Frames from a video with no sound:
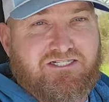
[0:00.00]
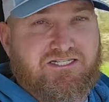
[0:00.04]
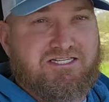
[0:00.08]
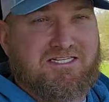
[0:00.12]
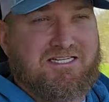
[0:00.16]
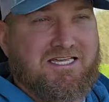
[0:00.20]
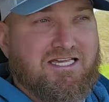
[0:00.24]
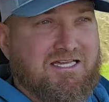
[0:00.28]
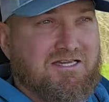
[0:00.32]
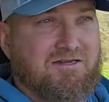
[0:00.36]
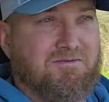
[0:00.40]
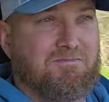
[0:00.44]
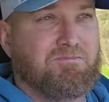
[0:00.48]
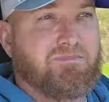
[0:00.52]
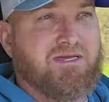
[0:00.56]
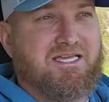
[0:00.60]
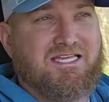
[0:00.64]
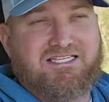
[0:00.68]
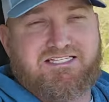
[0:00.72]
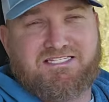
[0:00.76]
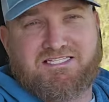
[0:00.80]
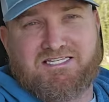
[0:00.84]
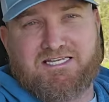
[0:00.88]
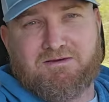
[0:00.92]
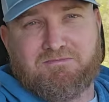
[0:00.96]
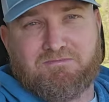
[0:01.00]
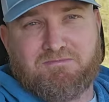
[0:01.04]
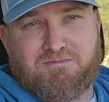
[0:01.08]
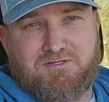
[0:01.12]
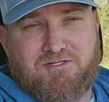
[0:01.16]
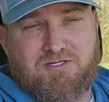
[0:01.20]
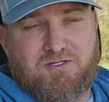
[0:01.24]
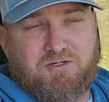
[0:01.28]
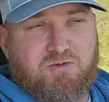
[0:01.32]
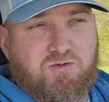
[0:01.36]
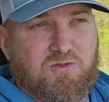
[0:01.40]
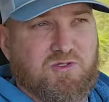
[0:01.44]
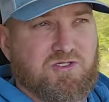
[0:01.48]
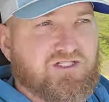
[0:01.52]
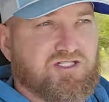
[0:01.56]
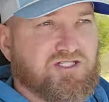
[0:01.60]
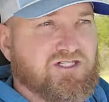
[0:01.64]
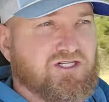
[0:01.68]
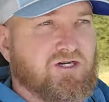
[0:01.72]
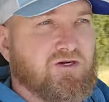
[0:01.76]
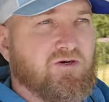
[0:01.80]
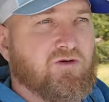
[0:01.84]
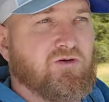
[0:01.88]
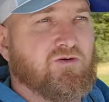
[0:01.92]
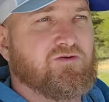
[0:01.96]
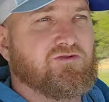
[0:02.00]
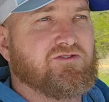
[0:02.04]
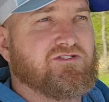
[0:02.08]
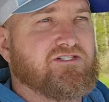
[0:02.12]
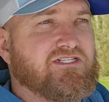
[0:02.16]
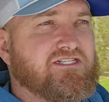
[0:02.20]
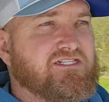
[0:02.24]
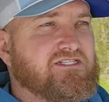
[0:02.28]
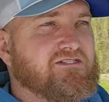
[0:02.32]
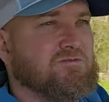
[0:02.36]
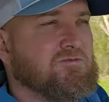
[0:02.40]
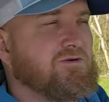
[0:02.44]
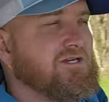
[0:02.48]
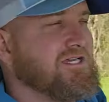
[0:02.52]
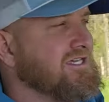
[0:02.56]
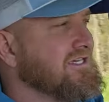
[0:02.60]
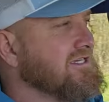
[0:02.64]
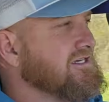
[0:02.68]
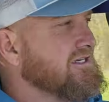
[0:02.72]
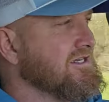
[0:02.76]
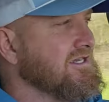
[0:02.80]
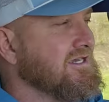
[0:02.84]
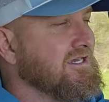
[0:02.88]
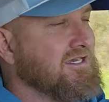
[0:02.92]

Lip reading: to take a big step towards your goals this week,